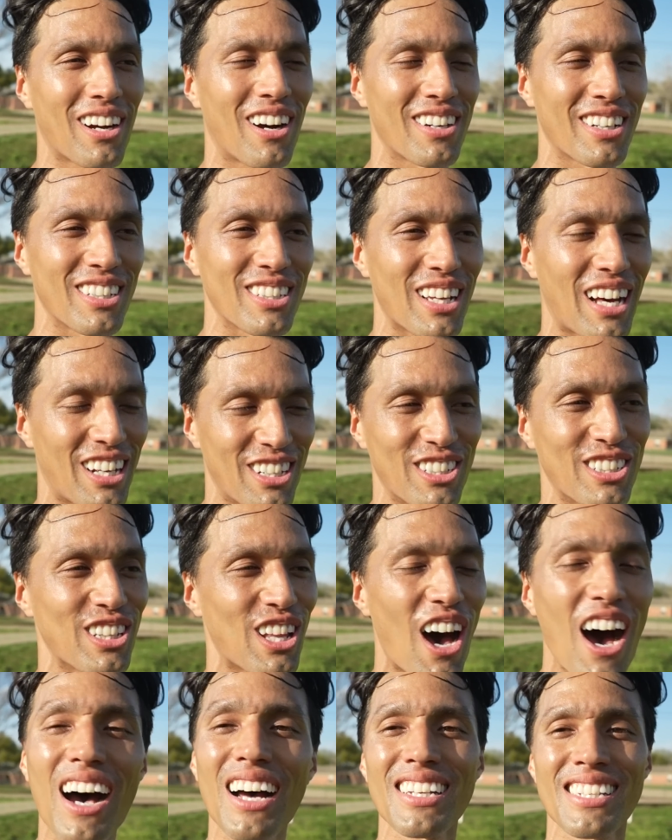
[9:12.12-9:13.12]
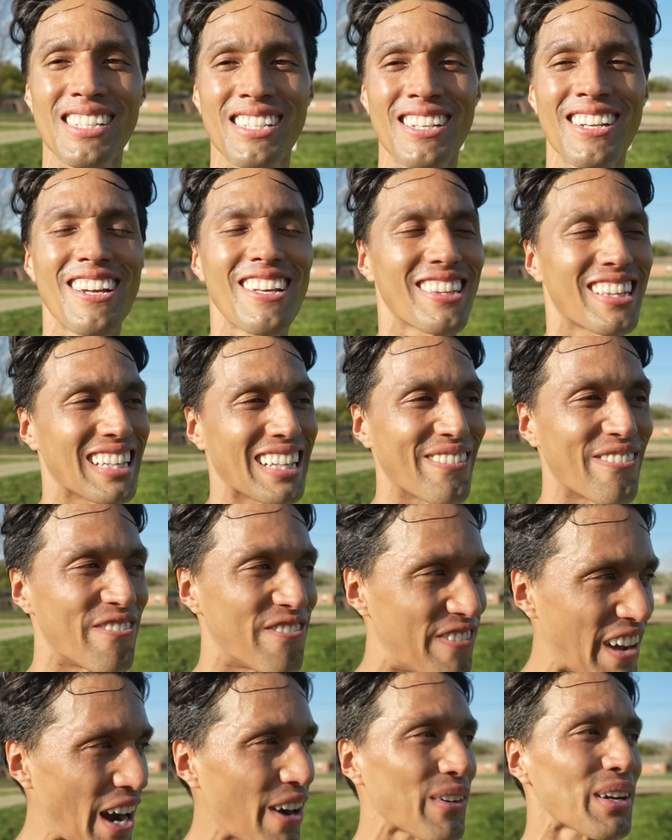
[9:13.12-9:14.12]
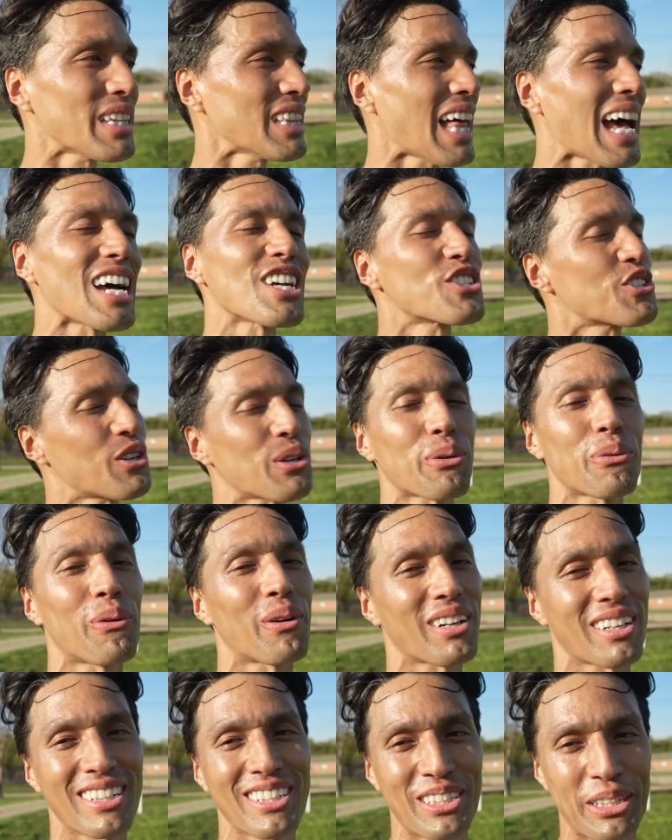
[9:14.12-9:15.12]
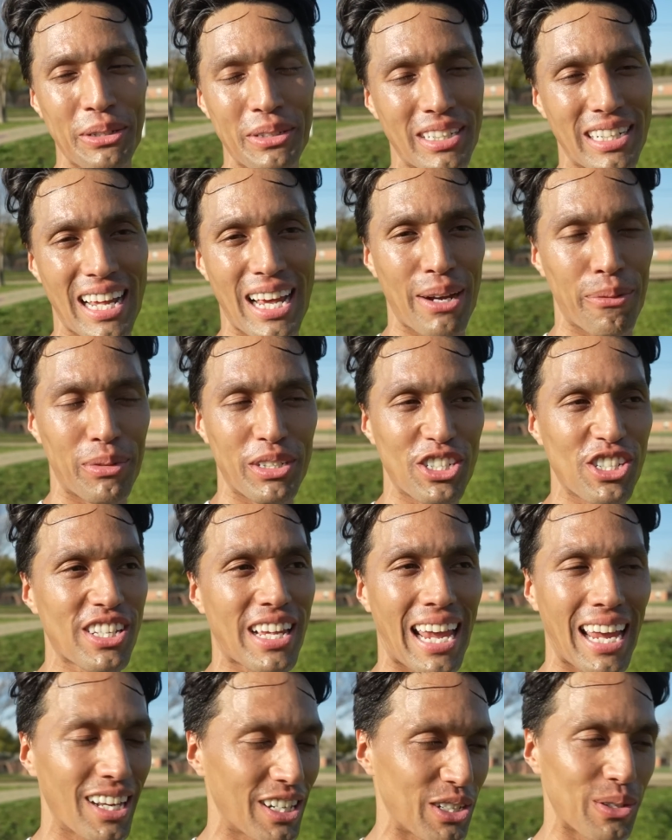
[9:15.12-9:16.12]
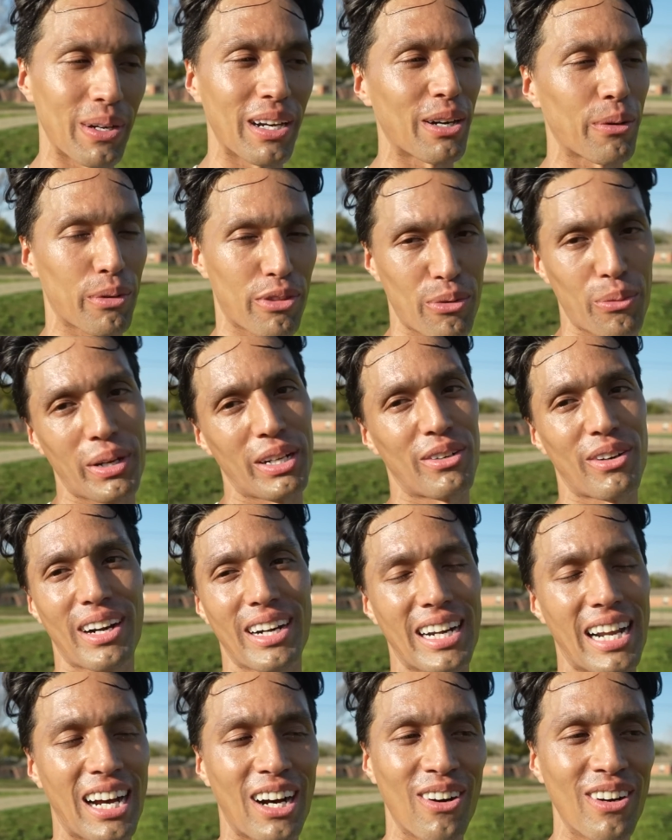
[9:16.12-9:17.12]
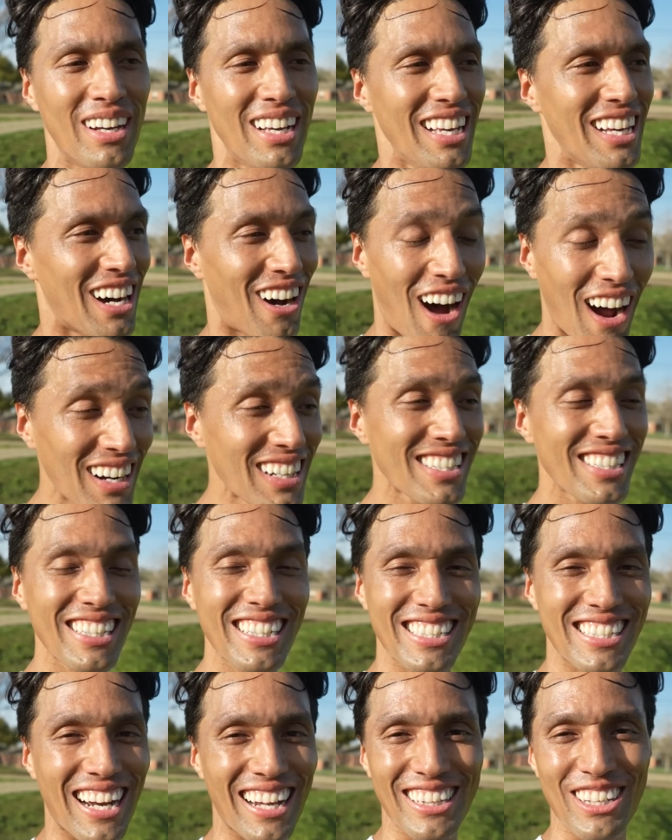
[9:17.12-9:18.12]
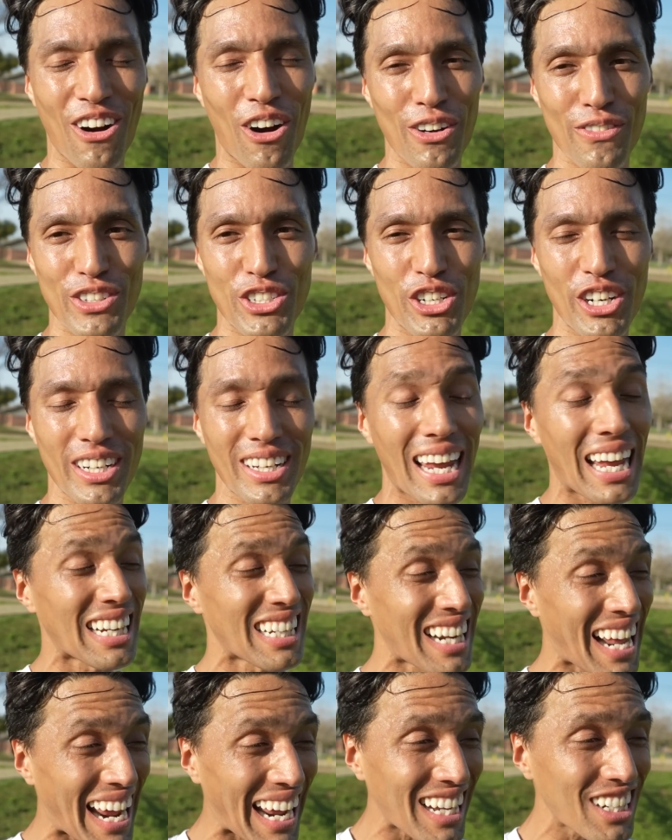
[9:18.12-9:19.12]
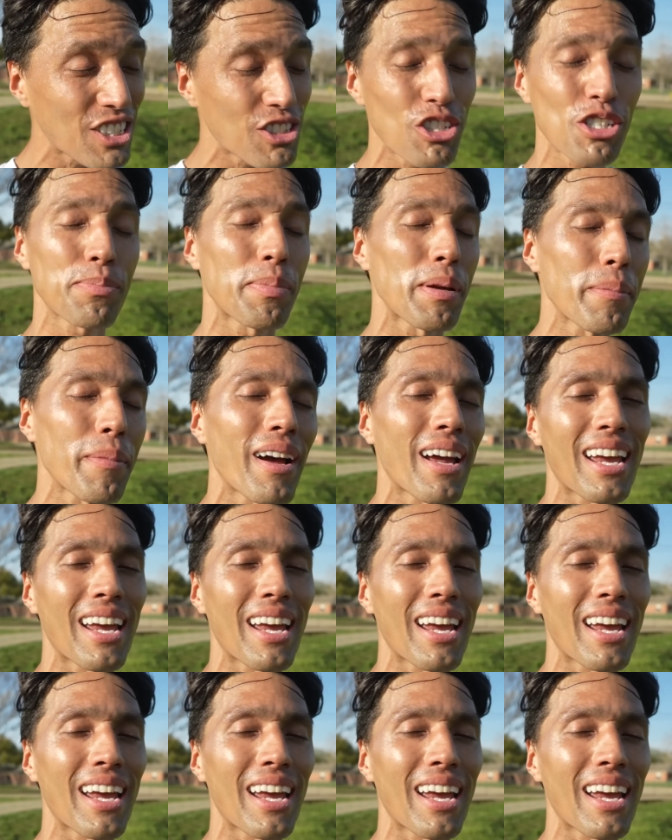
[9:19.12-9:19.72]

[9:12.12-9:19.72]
on a loss. The very last trick we wanted to do today, we just can't do here with the wind right now. Honestly, it's not that hard of a trick, and an ant just bit my